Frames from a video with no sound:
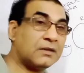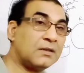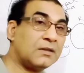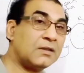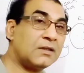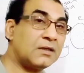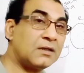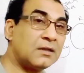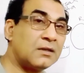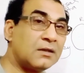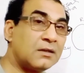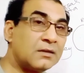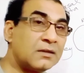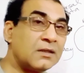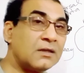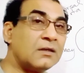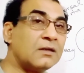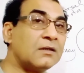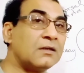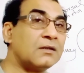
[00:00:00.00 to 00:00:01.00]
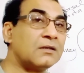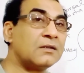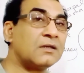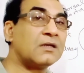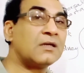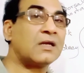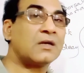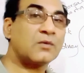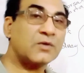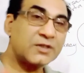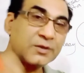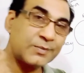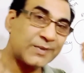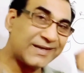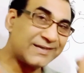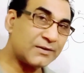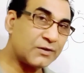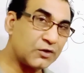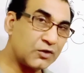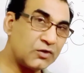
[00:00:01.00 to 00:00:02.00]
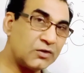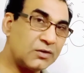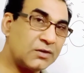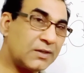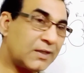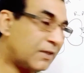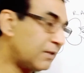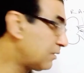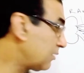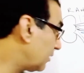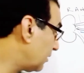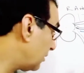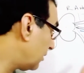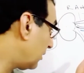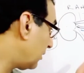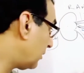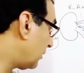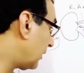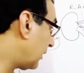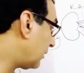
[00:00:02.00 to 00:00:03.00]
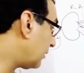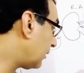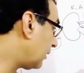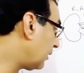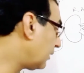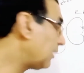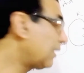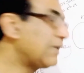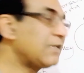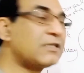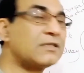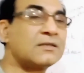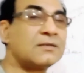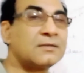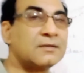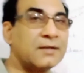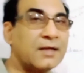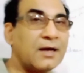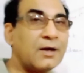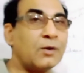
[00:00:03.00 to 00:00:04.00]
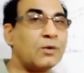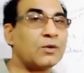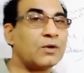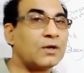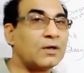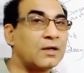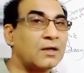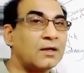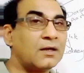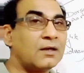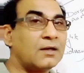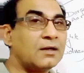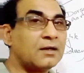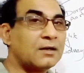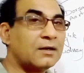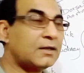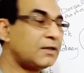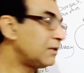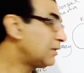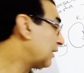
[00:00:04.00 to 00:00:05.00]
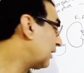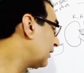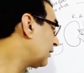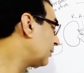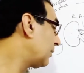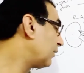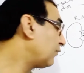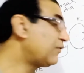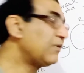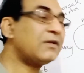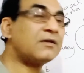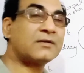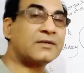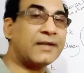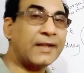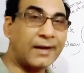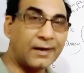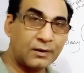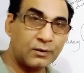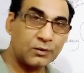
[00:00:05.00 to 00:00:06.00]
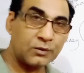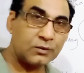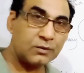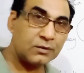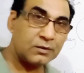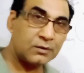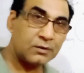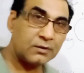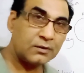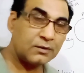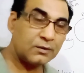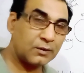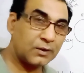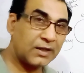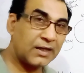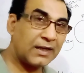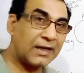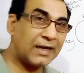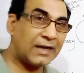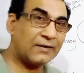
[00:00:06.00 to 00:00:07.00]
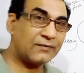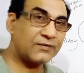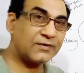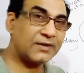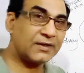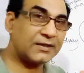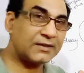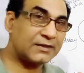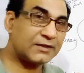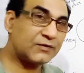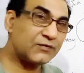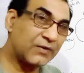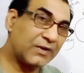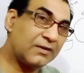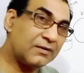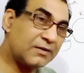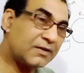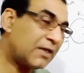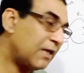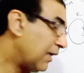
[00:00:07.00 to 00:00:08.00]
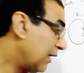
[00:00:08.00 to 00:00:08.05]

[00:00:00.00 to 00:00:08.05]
the nervous message that it has been filled now. Okay, after it is filled,